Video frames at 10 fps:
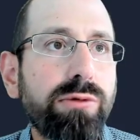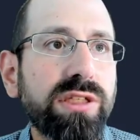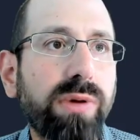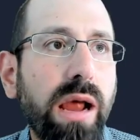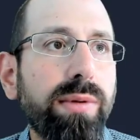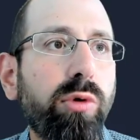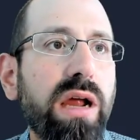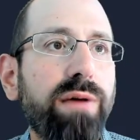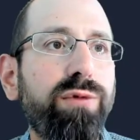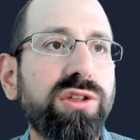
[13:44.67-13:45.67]
what's probably more
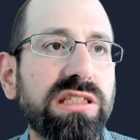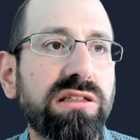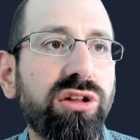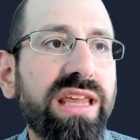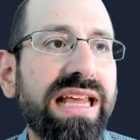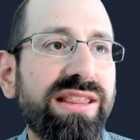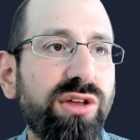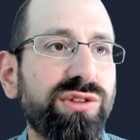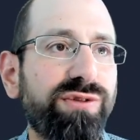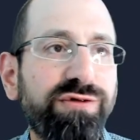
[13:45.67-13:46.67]
helpful is just looking at
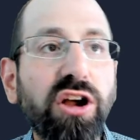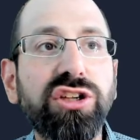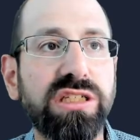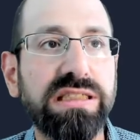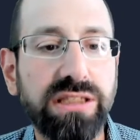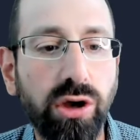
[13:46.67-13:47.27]
those functions.